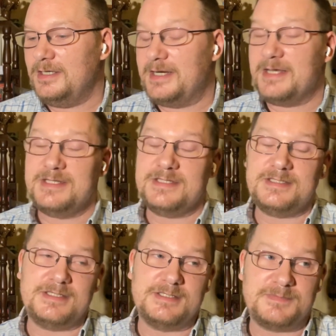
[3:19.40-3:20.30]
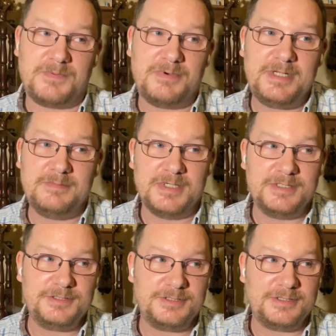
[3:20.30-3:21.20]
Now this is pretty
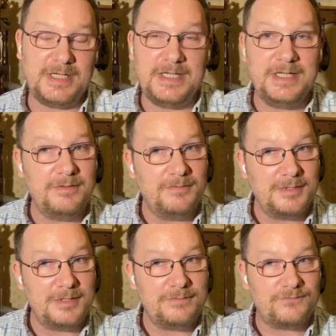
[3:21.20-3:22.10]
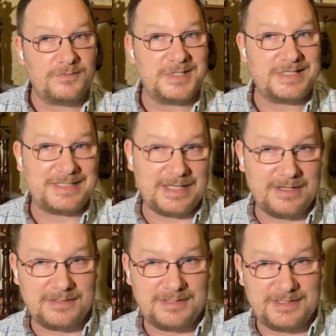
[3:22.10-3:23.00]
much anyone from the
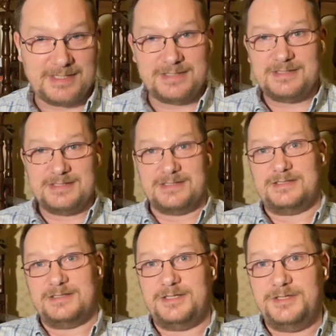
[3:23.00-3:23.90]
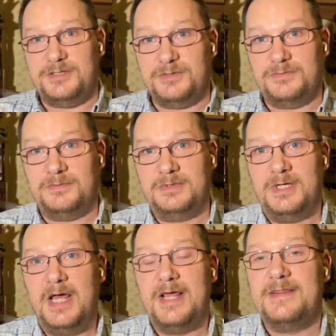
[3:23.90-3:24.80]
South says this to you,
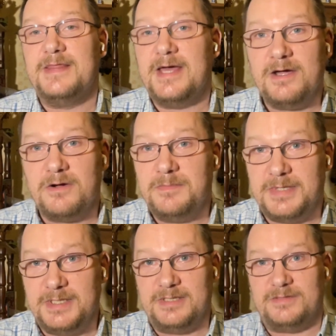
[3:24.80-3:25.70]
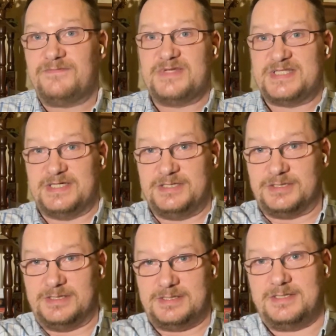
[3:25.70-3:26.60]
they are being
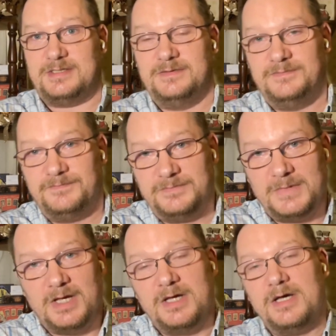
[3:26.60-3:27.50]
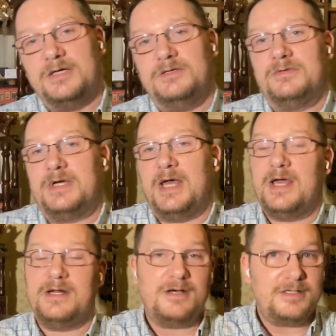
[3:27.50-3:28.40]
facetious. You
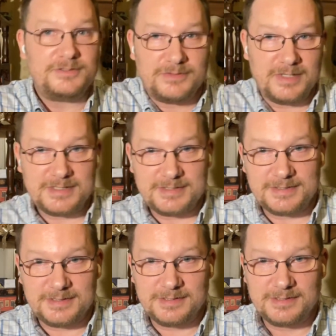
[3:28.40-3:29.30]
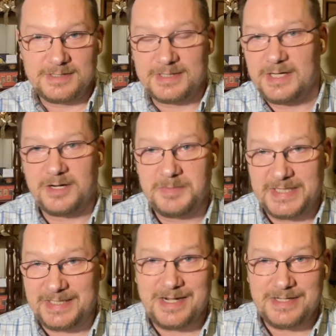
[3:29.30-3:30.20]
cannot trust that they are
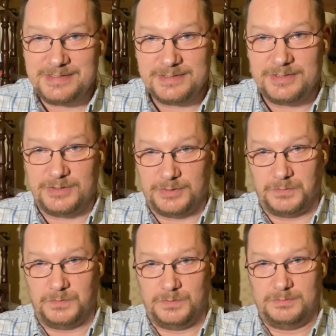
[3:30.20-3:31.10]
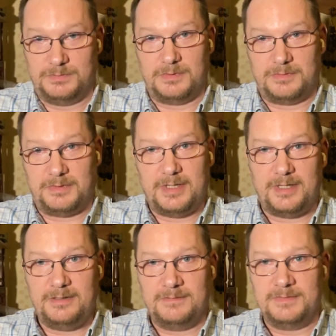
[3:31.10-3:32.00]
being nice to you,
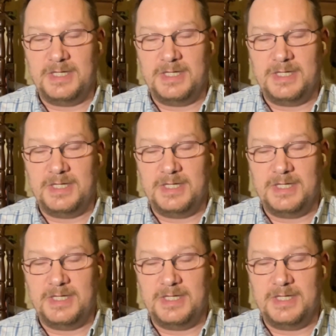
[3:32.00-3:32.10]
okay?